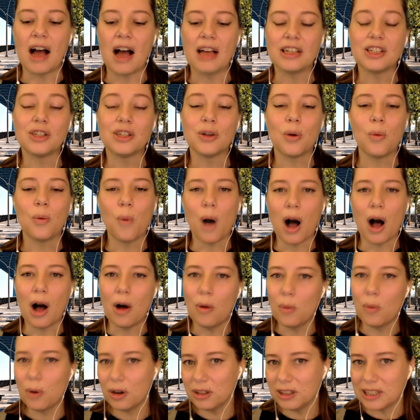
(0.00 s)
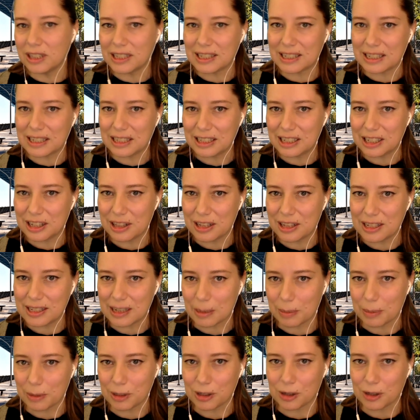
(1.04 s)
So while we're listening to this
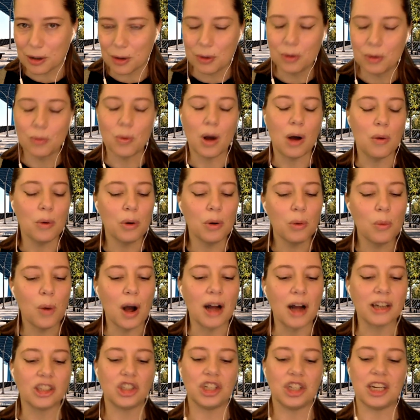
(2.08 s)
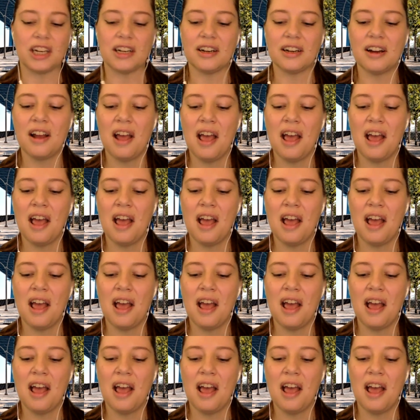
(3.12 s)
episode, while we're watching,